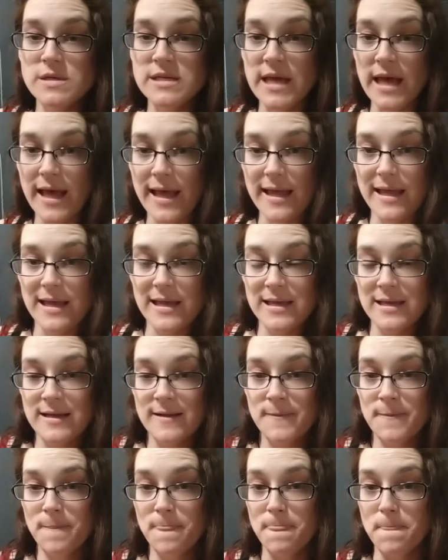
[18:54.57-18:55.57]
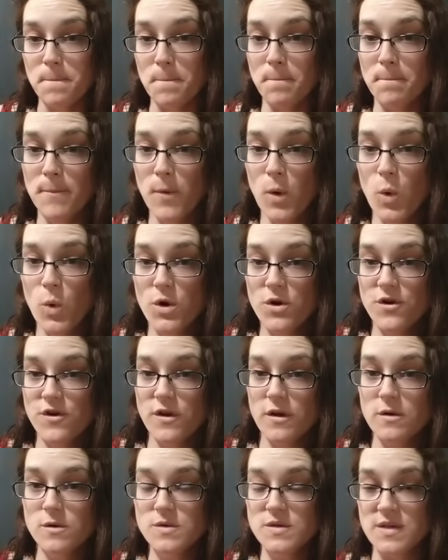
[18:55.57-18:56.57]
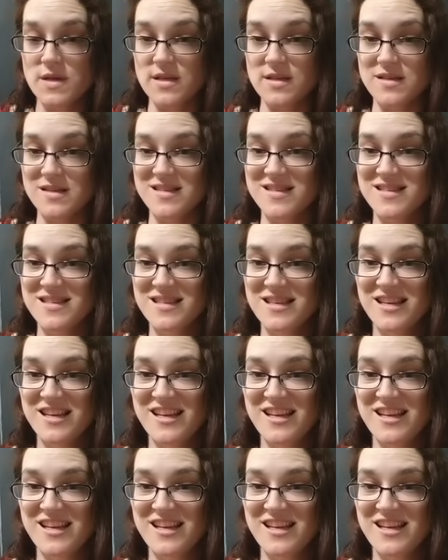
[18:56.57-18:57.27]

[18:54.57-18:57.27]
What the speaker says: take more doses